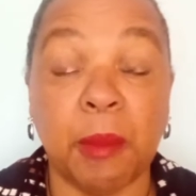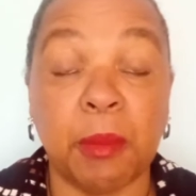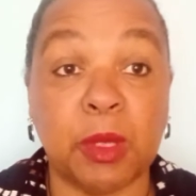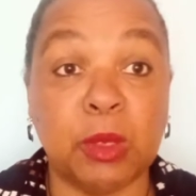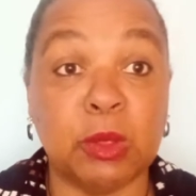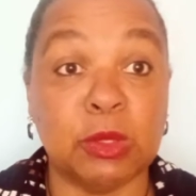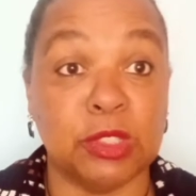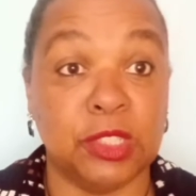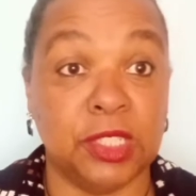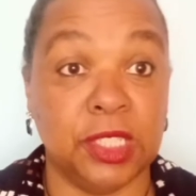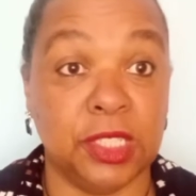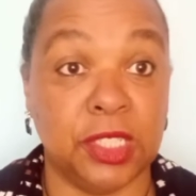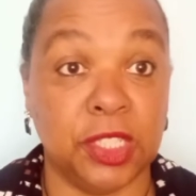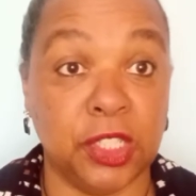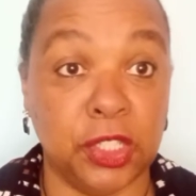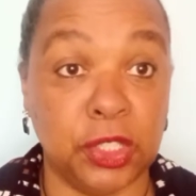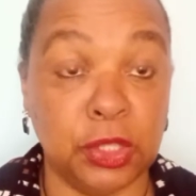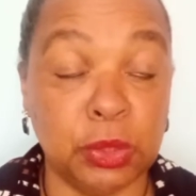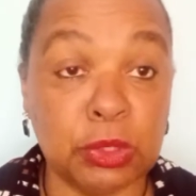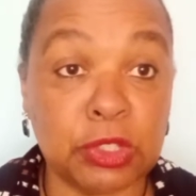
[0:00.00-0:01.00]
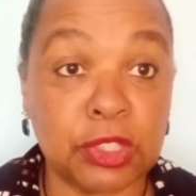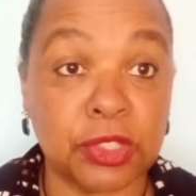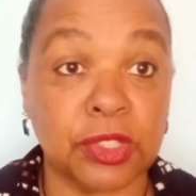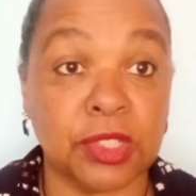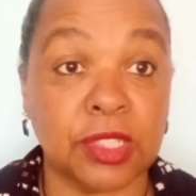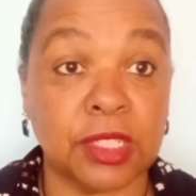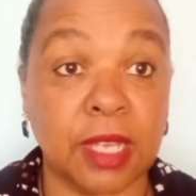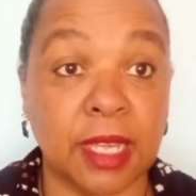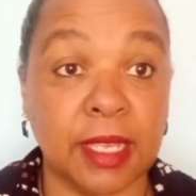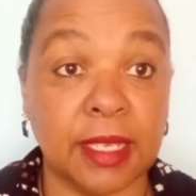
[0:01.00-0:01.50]
because there's a huge
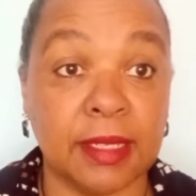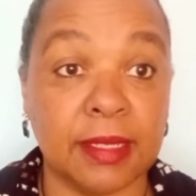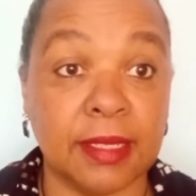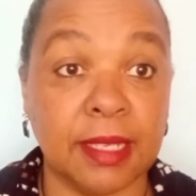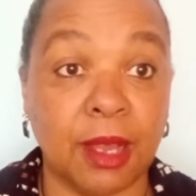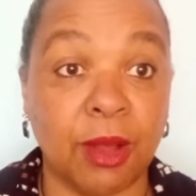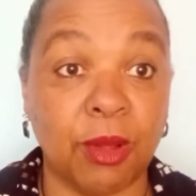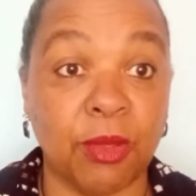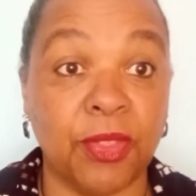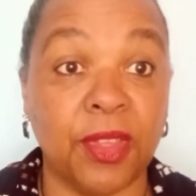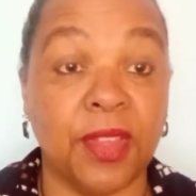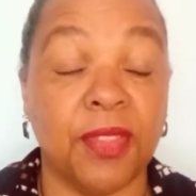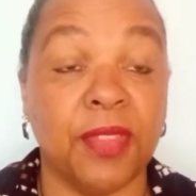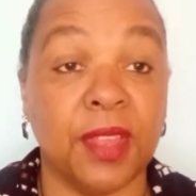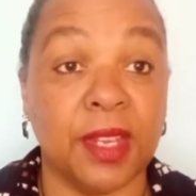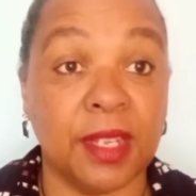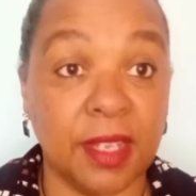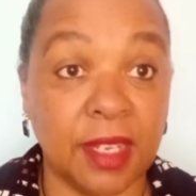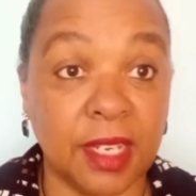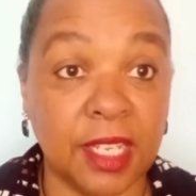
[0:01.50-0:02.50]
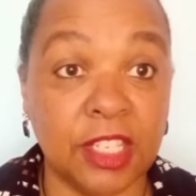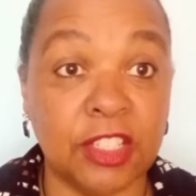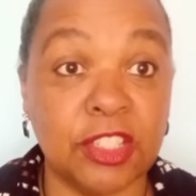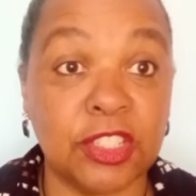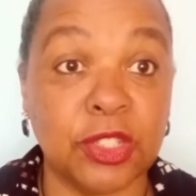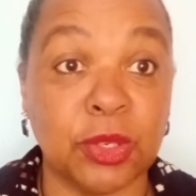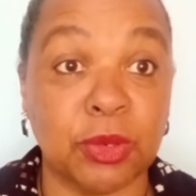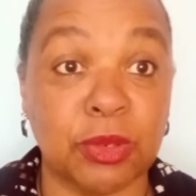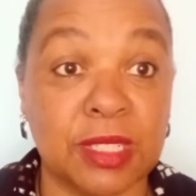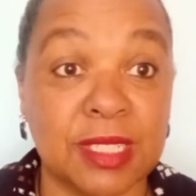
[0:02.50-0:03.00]
society out there that
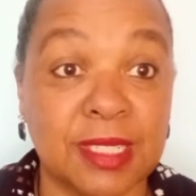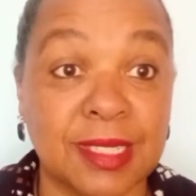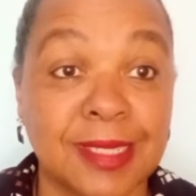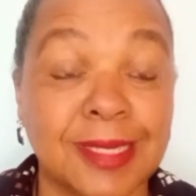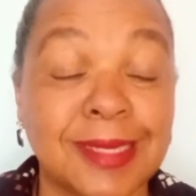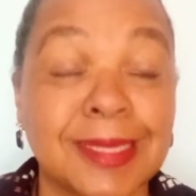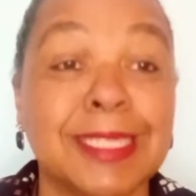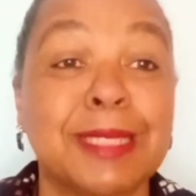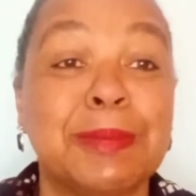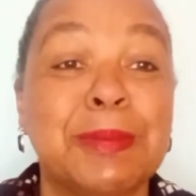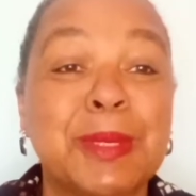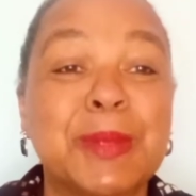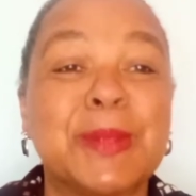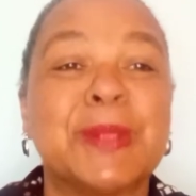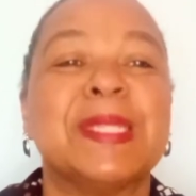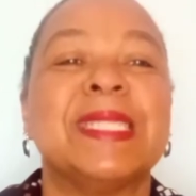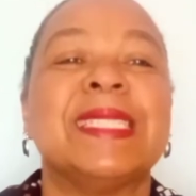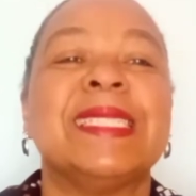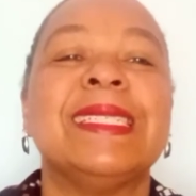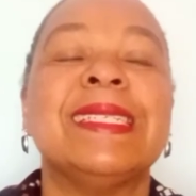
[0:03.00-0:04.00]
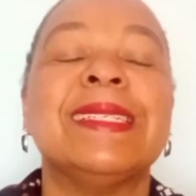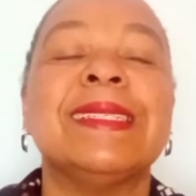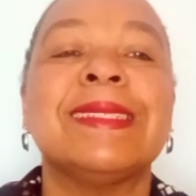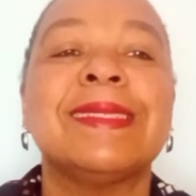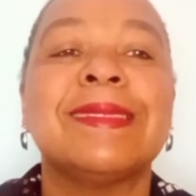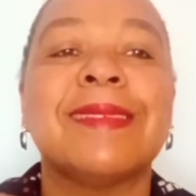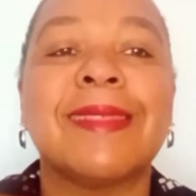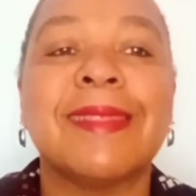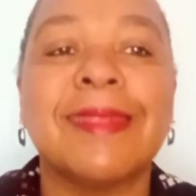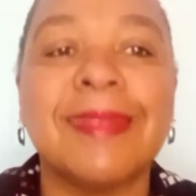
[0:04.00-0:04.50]
needs your assistance. Because
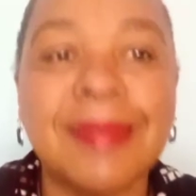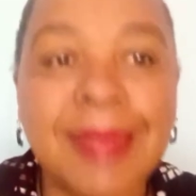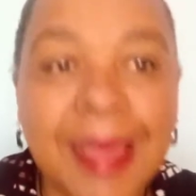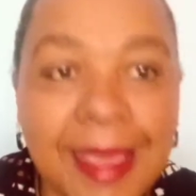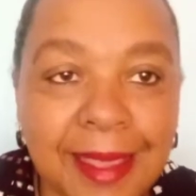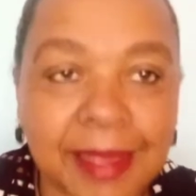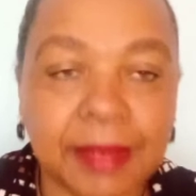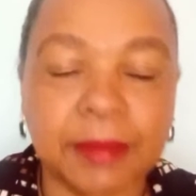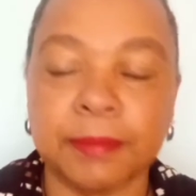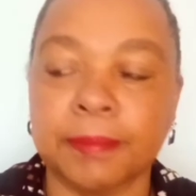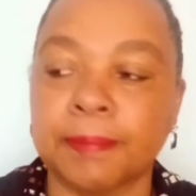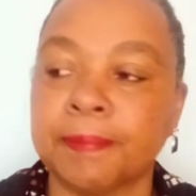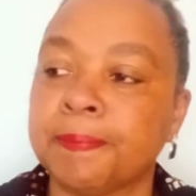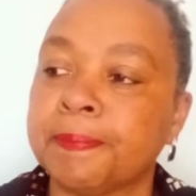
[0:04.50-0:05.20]
here's the thing,